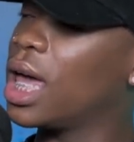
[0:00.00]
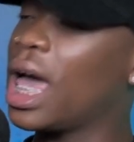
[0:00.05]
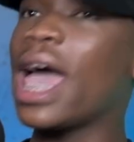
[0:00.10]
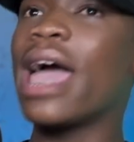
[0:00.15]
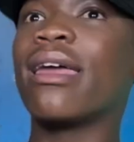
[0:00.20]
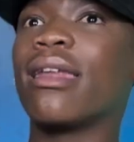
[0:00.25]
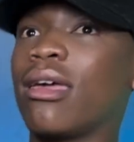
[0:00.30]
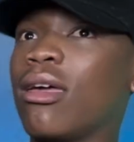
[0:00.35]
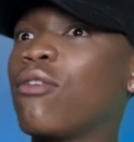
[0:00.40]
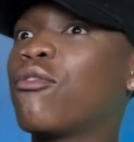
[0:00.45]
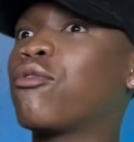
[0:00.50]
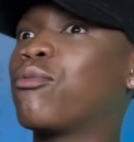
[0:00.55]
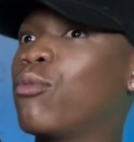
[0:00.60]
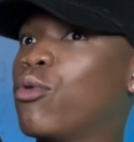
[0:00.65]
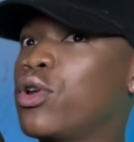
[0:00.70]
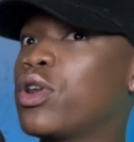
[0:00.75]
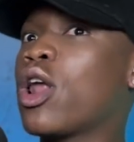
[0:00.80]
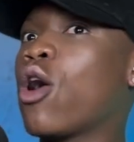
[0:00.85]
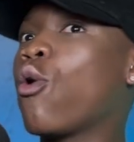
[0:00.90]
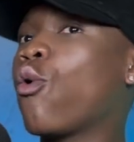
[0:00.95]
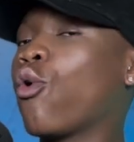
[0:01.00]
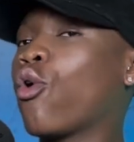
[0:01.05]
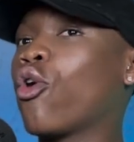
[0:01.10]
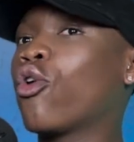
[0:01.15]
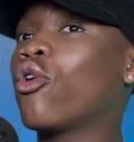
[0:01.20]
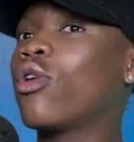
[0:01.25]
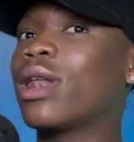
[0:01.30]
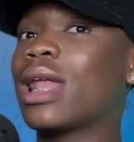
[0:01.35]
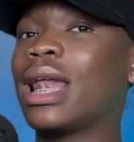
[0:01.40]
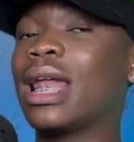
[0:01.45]
And if monna o
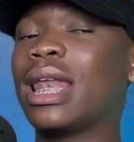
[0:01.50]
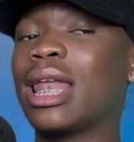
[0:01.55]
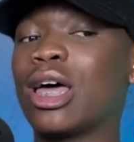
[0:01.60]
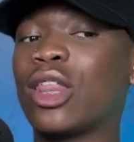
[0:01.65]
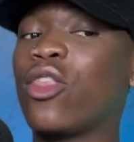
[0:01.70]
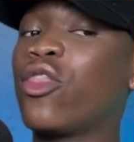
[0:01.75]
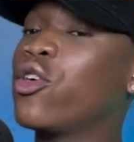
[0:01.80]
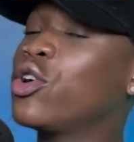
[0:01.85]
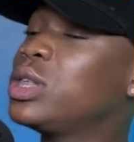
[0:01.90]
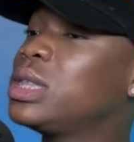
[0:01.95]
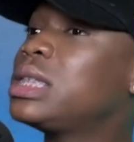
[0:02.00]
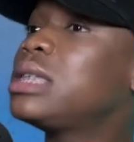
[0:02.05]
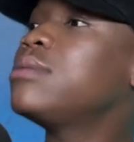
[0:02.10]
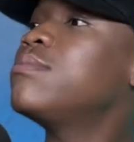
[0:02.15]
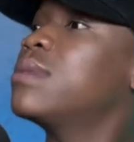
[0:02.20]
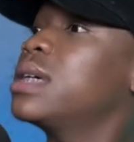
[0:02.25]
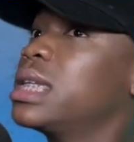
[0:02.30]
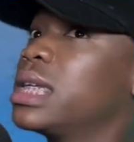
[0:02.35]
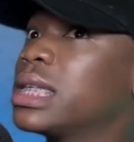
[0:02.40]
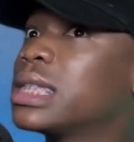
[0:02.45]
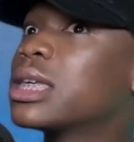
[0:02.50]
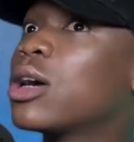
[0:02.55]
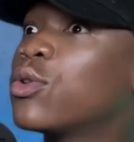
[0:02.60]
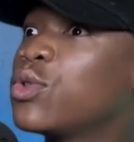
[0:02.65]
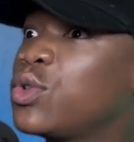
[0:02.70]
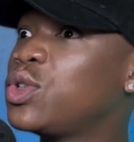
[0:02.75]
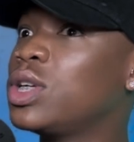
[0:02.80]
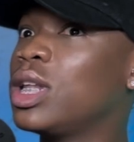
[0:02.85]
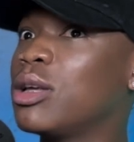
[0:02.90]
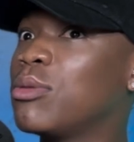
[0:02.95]
kono na 30 minutes
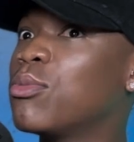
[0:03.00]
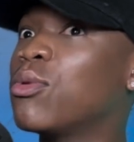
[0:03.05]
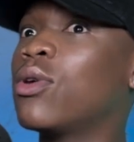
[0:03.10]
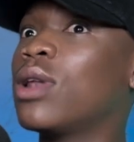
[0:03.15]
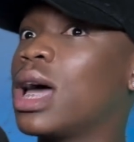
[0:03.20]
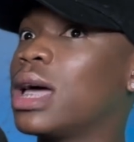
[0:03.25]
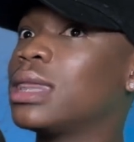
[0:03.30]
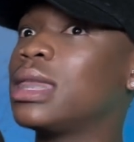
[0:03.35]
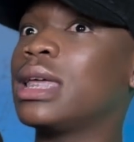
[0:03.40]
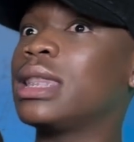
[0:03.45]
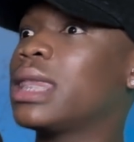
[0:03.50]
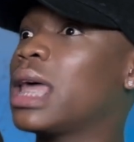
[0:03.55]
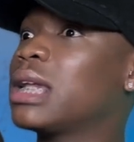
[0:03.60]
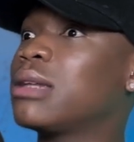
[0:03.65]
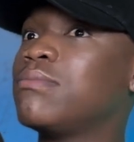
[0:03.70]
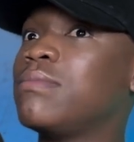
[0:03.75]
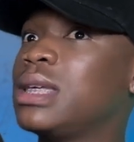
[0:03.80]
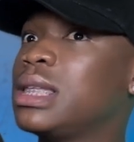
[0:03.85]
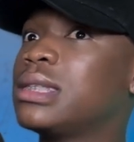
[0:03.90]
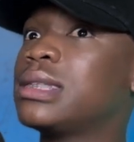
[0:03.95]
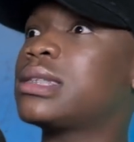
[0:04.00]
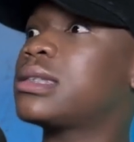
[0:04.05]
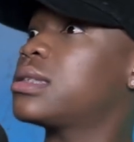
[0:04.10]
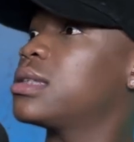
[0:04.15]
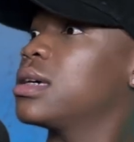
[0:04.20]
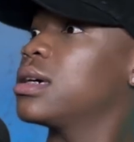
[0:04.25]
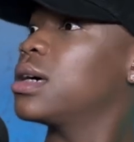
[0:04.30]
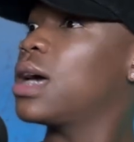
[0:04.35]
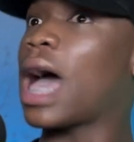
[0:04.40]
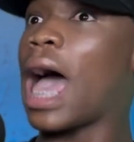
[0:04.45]
mola, then that means
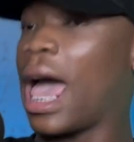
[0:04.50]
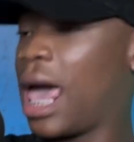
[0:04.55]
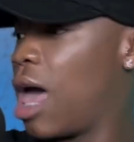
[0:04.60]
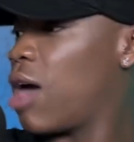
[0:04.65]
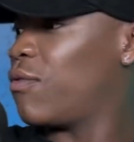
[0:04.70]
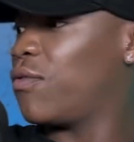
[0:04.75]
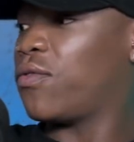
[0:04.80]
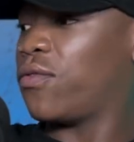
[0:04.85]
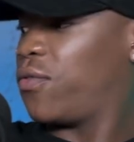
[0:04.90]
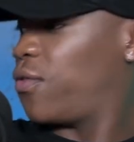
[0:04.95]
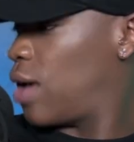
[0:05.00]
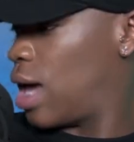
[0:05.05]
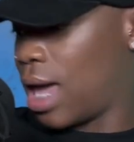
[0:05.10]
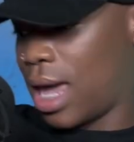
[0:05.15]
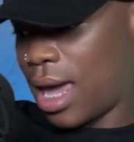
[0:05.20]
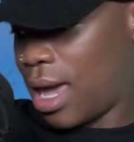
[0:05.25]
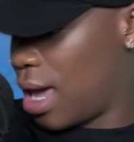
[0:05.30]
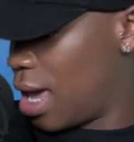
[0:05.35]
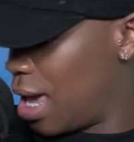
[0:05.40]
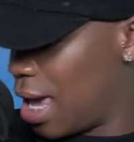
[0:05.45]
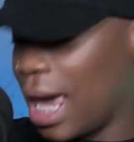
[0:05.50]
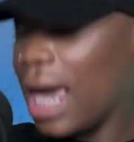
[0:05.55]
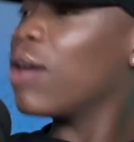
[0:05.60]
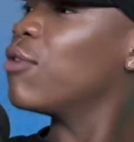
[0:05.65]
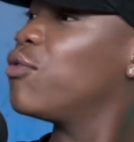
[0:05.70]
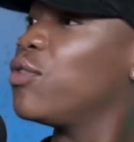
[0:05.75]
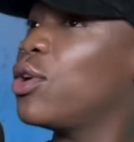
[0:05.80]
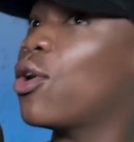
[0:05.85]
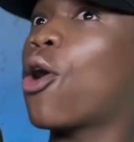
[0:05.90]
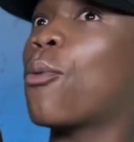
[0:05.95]
I have
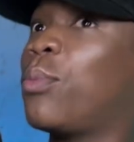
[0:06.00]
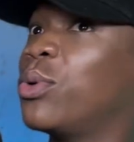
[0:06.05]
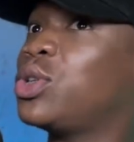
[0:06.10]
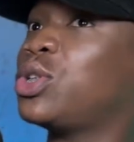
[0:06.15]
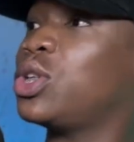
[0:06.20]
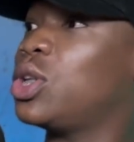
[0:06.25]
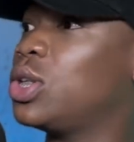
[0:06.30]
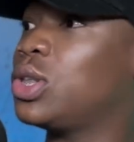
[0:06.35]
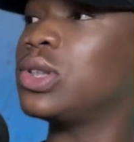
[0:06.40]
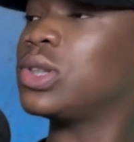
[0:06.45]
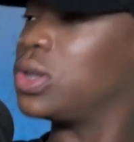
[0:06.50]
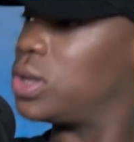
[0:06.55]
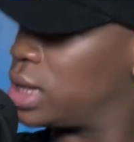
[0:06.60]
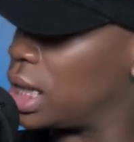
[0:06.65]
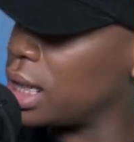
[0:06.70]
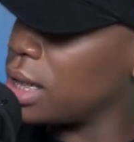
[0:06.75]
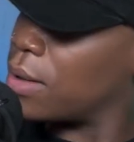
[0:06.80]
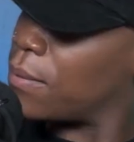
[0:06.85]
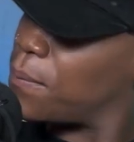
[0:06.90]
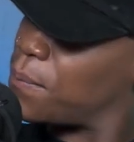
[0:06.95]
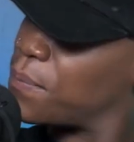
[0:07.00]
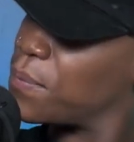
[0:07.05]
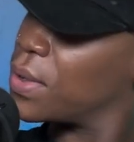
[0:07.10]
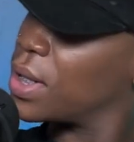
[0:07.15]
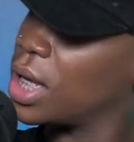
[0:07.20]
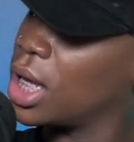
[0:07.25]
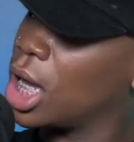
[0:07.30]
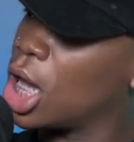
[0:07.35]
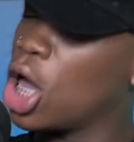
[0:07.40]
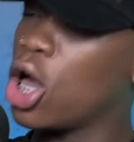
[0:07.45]
every opportunity to take him.
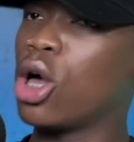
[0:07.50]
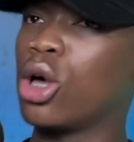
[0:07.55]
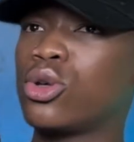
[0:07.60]
Right.